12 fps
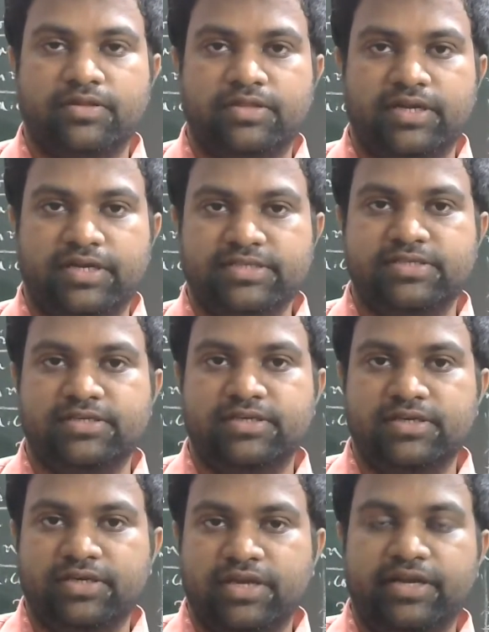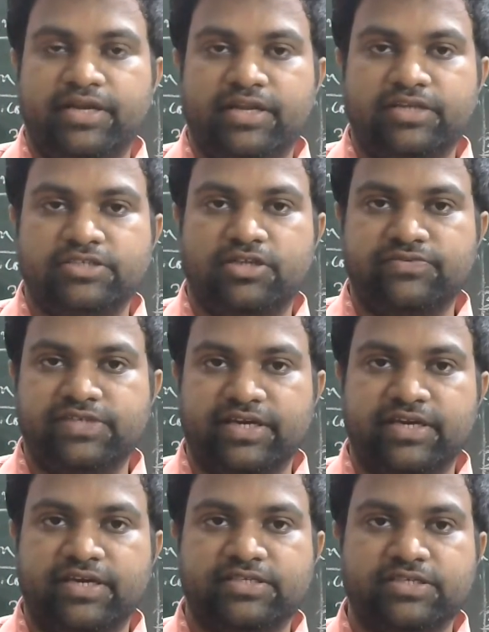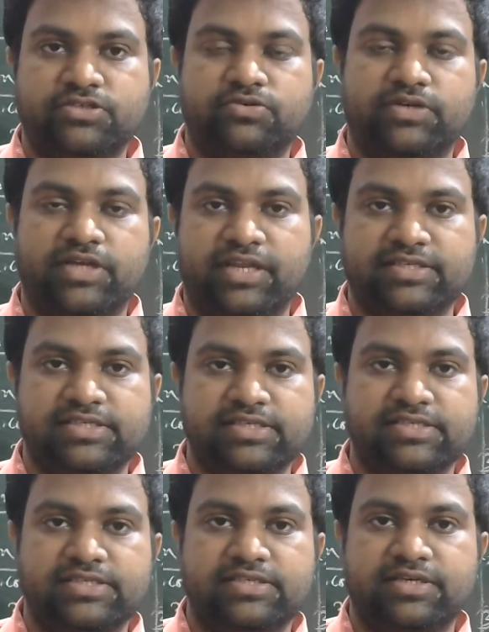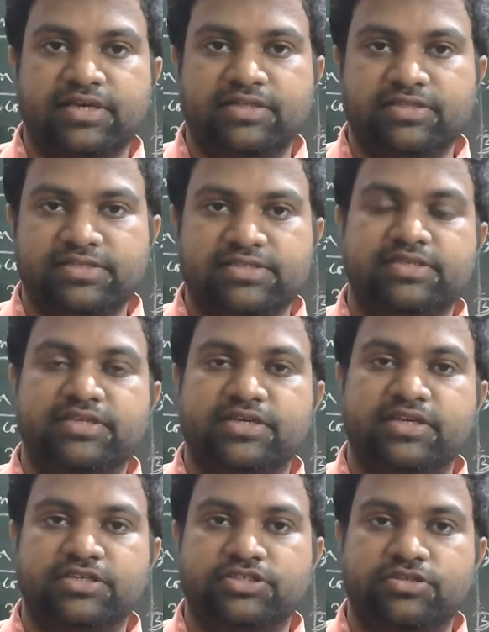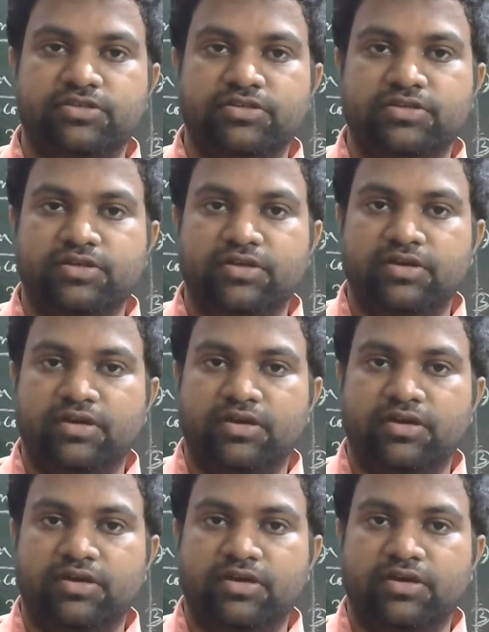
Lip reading: That is integration of sec x into 10x is, this is integration